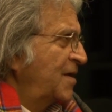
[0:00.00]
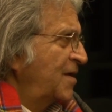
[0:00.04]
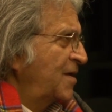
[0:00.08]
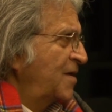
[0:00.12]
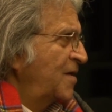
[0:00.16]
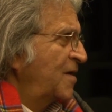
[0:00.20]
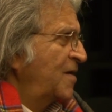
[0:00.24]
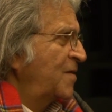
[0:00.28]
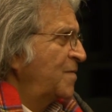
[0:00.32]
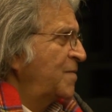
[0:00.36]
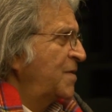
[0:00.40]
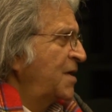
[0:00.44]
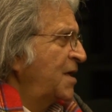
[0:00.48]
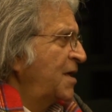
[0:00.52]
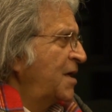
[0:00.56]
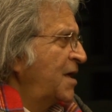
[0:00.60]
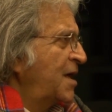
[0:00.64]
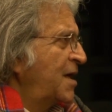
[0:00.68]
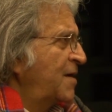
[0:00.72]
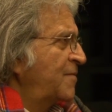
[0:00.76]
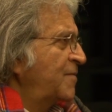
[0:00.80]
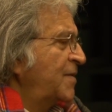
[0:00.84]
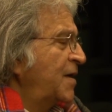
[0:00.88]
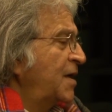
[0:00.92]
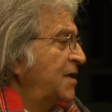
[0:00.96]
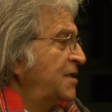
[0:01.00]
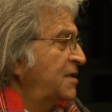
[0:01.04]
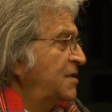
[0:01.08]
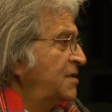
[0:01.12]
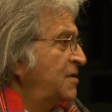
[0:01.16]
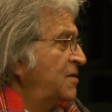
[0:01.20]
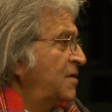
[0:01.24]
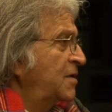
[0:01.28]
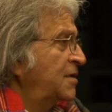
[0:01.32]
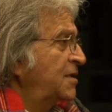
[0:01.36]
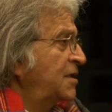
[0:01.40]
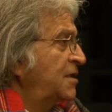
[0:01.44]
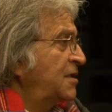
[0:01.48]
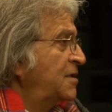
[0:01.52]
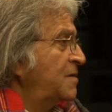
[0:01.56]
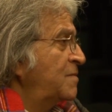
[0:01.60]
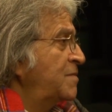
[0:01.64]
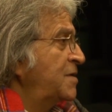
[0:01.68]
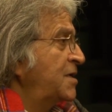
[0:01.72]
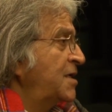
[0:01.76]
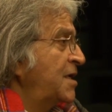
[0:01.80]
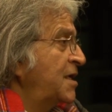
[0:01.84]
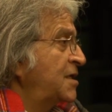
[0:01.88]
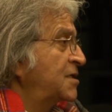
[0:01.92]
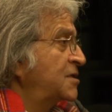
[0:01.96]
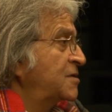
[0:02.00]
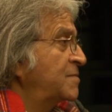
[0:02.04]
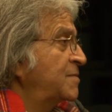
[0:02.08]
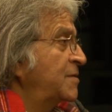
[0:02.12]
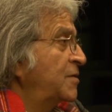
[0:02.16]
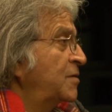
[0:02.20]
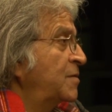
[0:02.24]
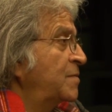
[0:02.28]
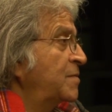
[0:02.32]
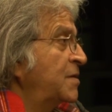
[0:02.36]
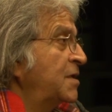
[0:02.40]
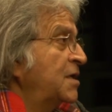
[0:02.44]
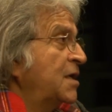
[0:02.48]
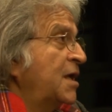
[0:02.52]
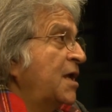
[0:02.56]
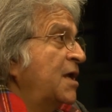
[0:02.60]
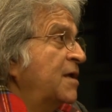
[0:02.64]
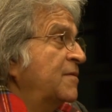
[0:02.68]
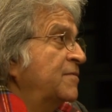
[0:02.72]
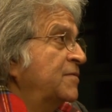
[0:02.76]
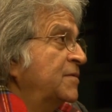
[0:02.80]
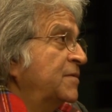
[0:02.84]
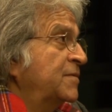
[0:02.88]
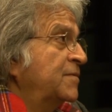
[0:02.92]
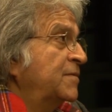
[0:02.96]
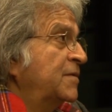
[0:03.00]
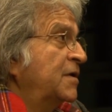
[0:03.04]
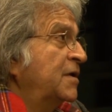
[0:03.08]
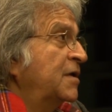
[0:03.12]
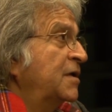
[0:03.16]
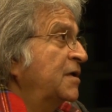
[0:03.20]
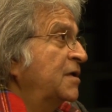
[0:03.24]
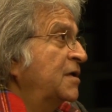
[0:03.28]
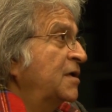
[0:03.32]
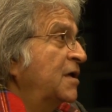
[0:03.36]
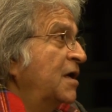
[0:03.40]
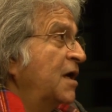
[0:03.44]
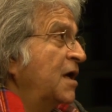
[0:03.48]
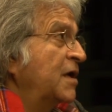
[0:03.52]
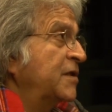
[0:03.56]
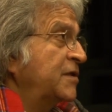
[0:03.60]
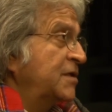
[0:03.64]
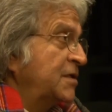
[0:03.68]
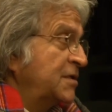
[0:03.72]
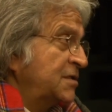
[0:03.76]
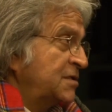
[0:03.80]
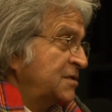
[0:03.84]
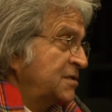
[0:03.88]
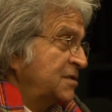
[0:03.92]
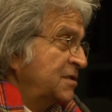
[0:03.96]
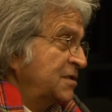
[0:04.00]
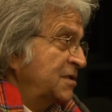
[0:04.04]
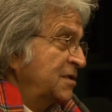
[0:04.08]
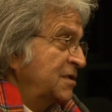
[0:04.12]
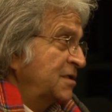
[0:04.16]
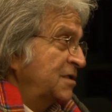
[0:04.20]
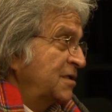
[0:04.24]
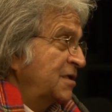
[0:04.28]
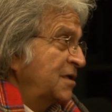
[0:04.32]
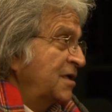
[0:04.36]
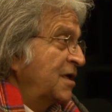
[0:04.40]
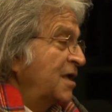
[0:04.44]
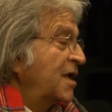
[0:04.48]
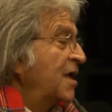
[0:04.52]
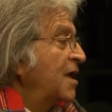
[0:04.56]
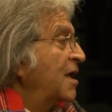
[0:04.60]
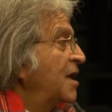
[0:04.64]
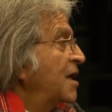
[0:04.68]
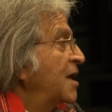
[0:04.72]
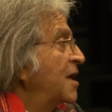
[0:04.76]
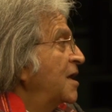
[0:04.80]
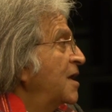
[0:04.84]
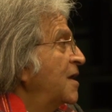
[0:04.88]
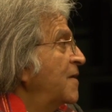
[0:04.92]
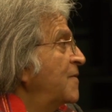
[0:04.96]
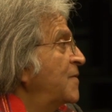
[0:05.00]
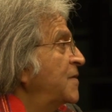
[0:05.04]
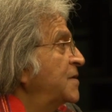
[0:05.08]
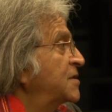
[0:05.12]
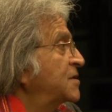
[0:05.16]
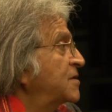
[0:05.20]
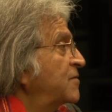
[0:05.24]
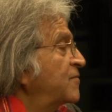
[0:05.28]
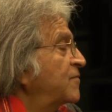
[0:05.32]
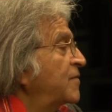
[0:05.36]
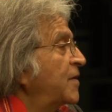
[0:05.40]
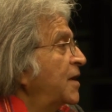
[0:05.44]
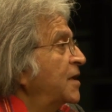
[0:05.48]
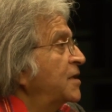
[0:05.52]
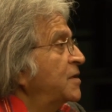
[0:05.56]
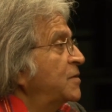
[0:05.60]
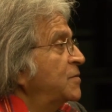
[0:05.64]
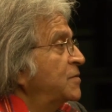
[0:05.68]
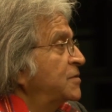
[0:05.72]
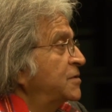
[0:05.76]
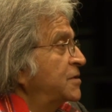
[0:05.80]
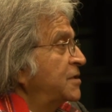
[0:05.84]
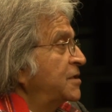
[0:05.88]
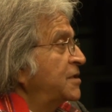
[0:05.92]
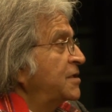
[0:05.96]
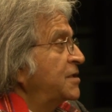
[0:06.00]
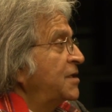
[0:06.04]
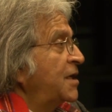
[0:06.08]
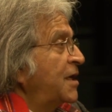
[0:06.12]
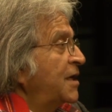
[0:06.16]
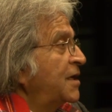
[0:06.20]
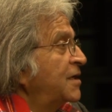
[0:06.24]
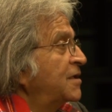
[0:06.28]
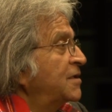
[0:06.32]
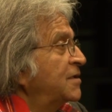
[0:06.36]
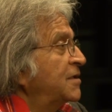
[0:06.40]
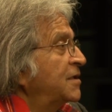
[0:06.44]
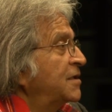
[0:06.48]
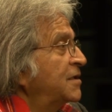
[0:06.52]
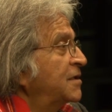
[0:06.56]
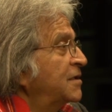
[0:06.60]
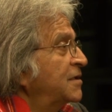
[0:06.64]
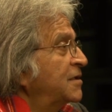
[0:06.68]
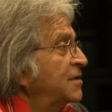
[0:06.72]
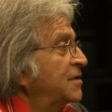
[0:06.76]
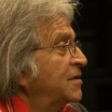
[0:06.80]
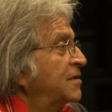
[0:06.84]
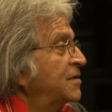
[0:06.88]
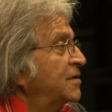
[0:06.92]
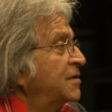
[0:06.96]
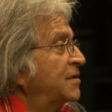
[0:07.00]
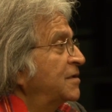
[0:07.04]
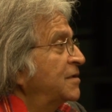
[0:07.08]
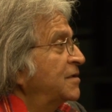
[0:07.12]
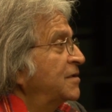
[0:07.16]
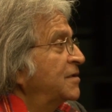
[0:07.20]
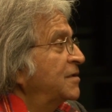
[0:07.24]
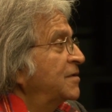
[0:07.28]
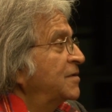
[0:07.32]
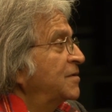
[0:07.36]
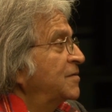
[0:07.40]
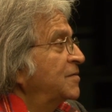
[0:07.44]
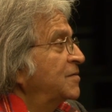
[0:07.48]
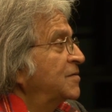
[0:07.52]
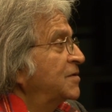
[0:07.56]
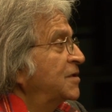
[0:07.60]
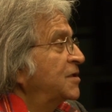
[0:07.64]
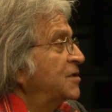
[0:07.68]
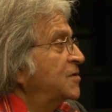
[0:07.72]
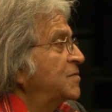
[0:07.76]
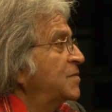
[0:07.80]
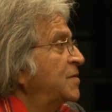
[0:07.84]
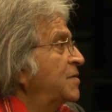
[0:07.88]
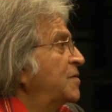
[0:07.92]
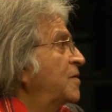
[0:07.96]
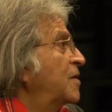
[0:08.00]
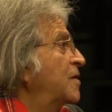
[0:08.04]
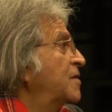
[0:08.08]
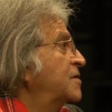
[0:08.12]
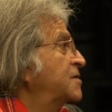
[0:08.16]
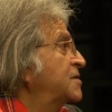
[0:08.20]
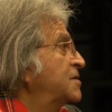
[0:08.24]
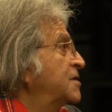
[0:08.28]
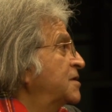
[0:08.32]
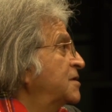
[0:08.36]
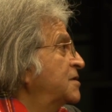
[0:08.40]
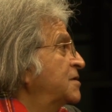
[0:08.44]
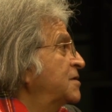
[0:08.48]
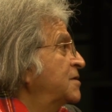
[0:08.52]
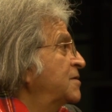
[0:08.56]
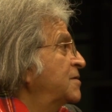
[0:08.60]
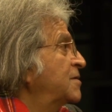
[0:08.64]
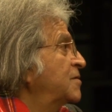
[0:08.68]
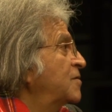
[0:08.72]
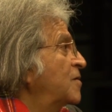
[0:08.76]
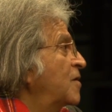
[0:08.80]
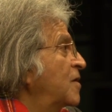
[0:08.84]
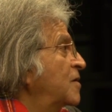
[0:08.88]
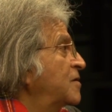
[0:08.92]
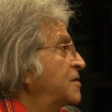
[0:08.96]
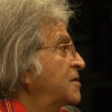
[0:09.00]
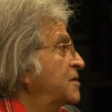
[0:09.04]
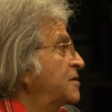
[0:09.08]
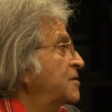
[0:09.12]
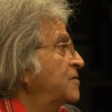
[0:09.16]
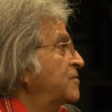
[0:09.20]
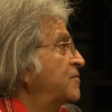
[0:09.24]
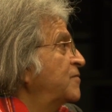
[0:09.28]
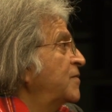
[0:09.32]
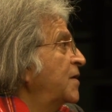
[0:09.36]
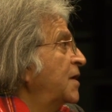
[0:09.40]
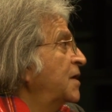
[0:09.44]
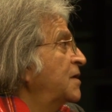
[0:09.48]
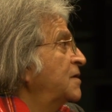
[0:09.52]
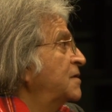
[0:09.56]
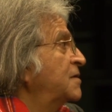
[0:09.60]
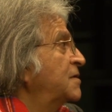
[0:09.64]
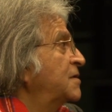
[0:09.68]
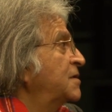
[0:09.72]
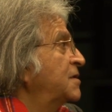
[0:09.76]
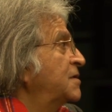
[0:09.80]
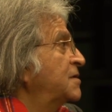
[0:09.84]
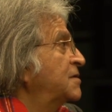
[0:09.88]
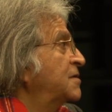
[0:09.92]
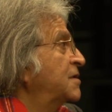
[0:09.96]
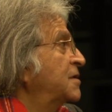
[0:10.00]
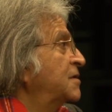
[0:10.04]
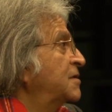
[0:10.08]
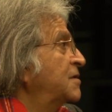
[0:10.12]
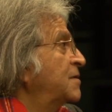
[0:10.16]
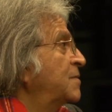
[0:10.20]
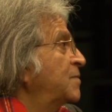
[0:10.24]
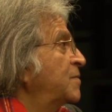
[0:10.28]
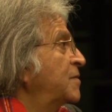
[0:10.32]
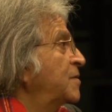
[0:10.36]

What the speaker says: on behalf, not at the behest, but on behalf of others? If it's a fiduciary act, since we've got certain cognitive faculties, certain